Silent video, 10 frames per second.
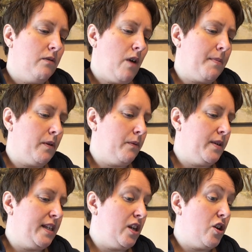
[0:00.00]
Robert
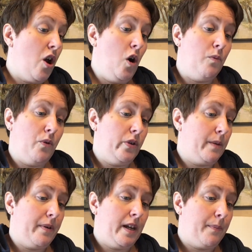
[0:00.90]
was in no mood to
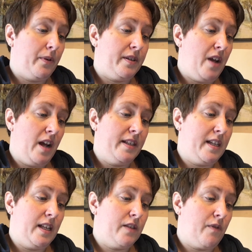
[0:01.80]
put up with
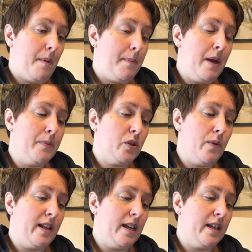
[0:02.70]
nonsense from a
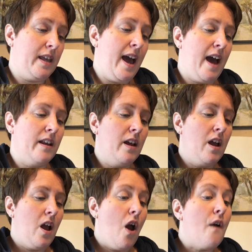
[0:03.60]
pipsqueak like that.
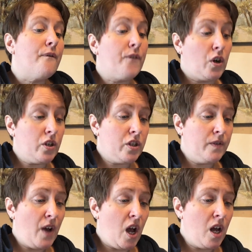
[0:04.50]
"First
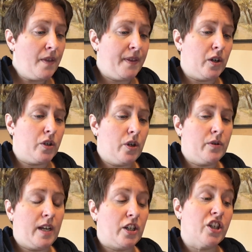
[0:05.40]
of all, there's no
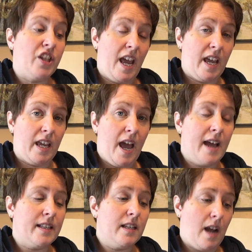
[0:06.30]
such thing
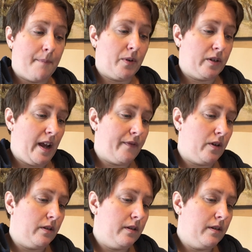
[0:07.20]
as a Number
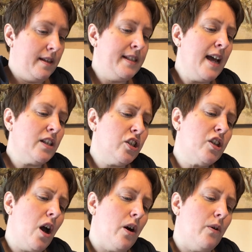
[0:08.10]
Devil." "Is that
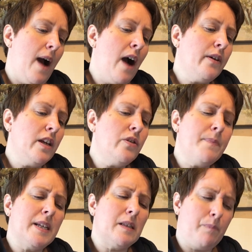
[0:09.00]
so? How can you
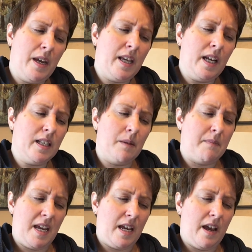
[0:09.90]
be speaking to
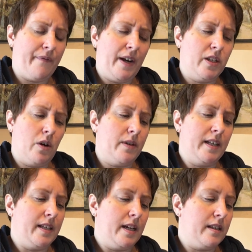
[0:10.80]
me if I don't
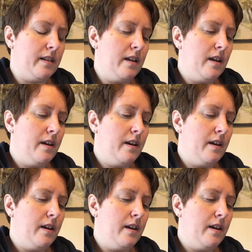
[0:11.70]
exist?